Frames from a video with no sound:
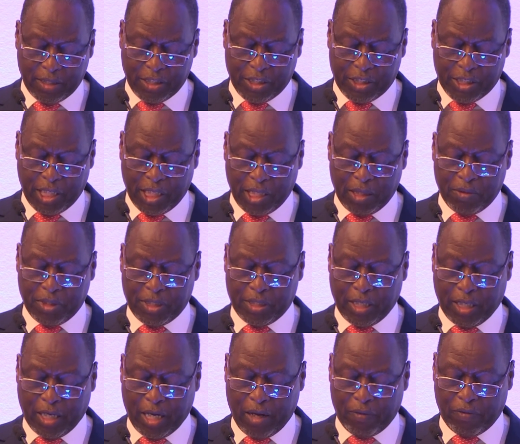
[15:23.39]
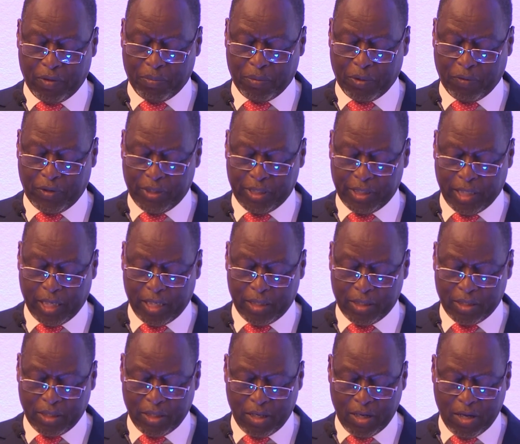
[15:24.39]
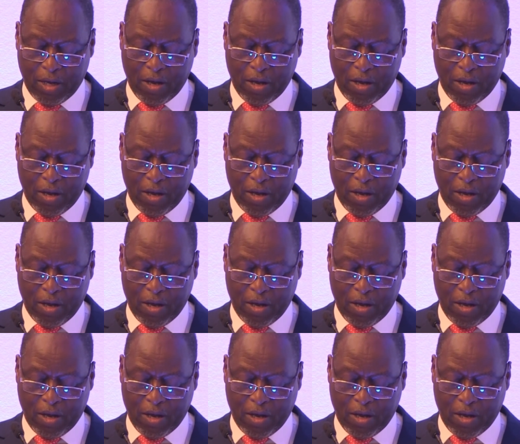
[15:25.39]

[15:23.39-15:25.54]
distinguished Takaful professionals